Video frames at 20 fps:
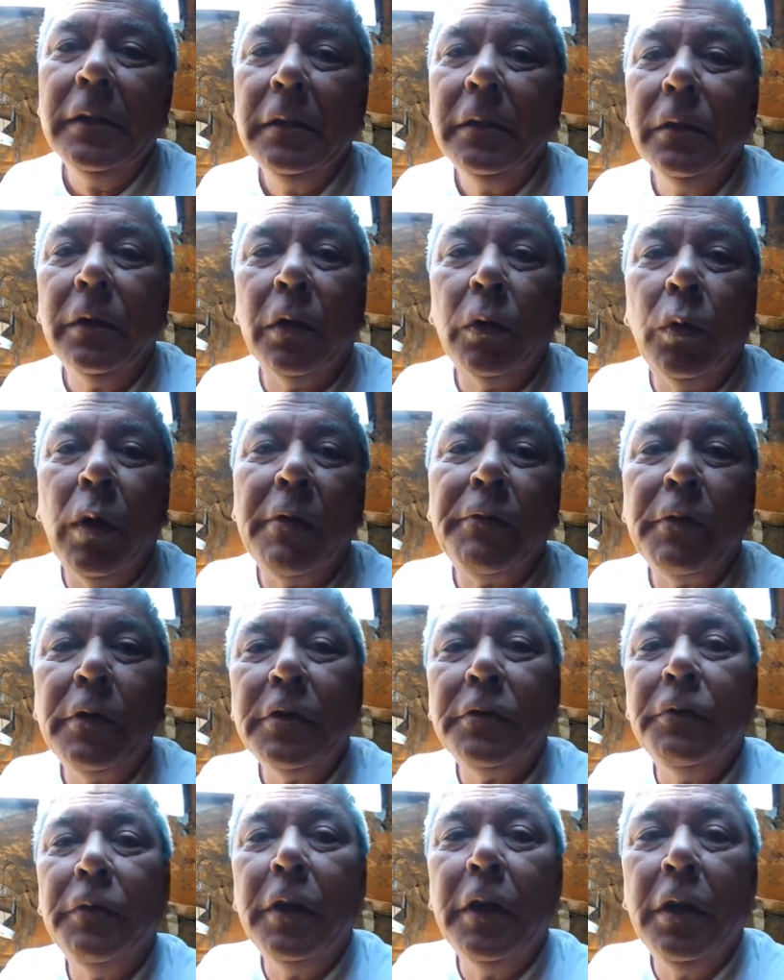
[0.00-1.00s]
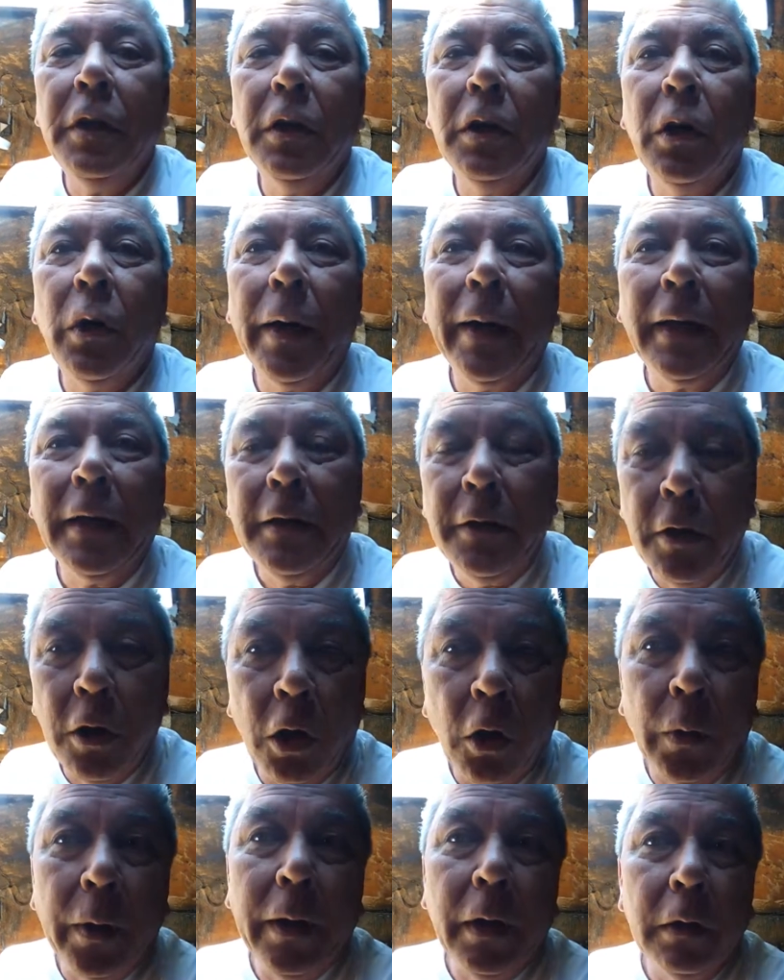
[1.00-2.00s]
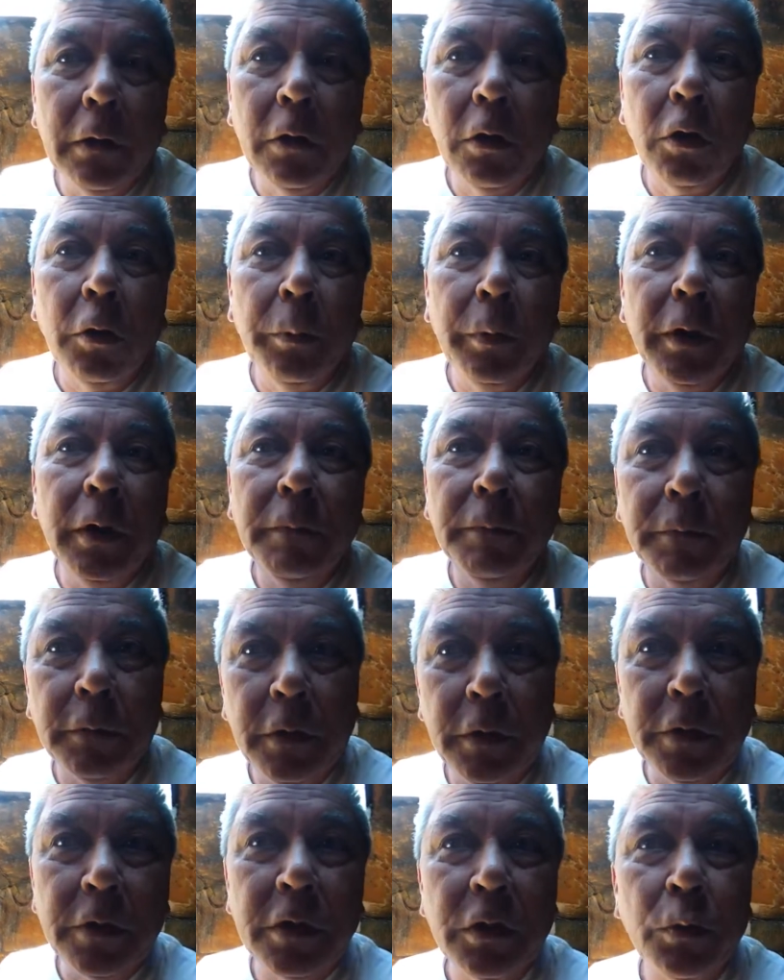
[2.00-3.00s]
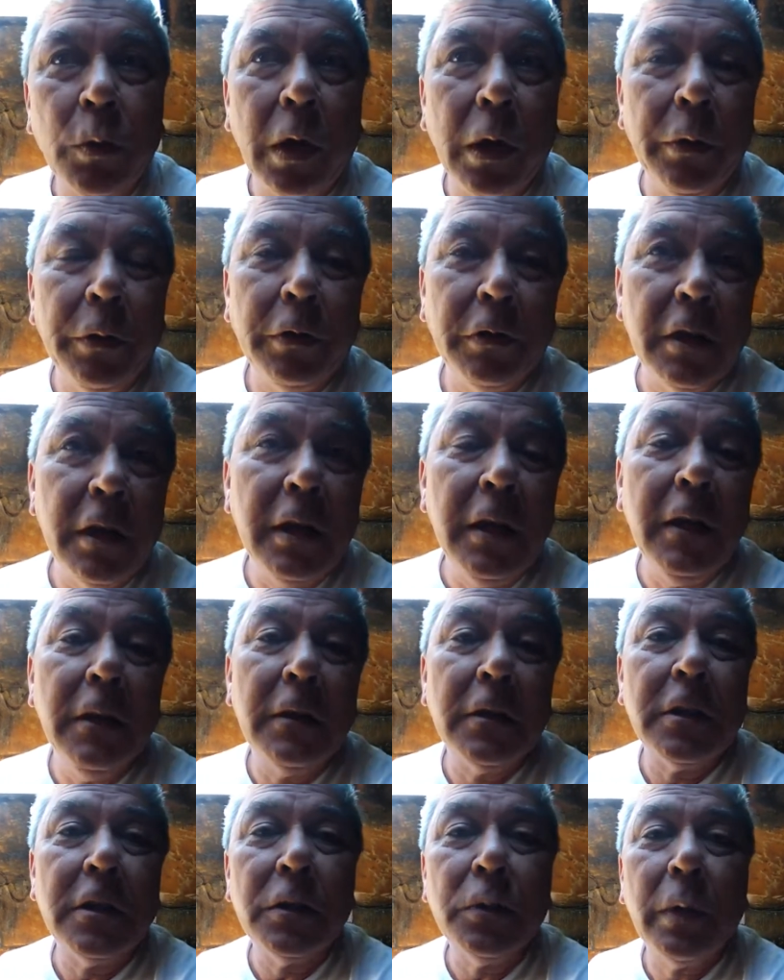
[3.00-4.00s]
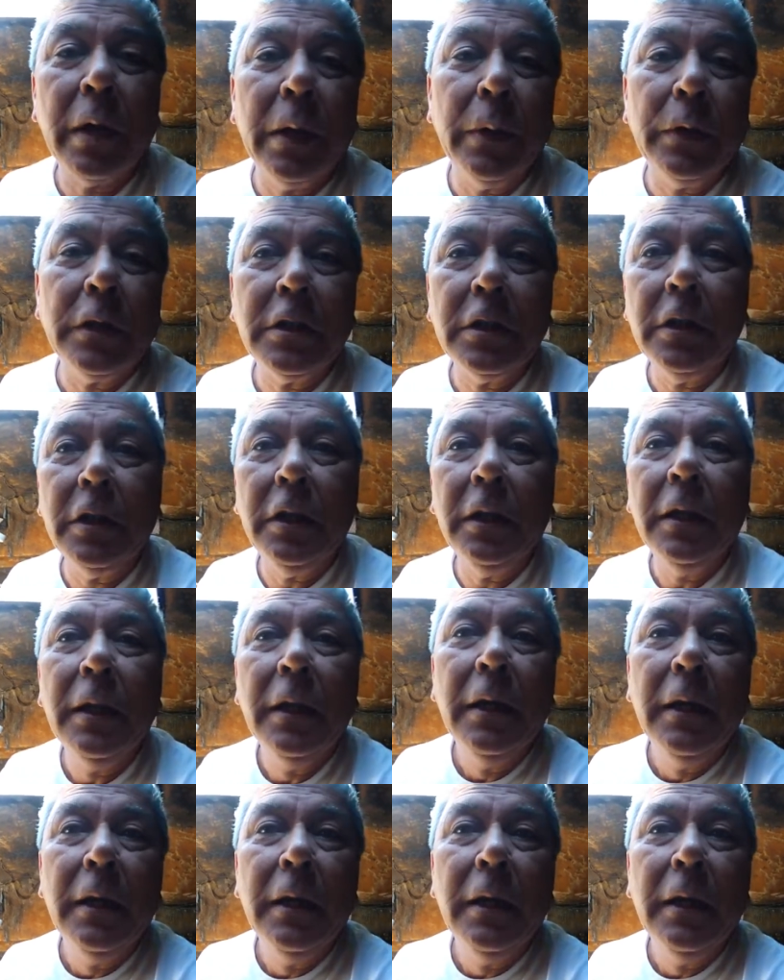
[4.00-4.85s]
You know, in a reference video, I can narrate a little bit. This is what I was thinking. This is what I was seeing.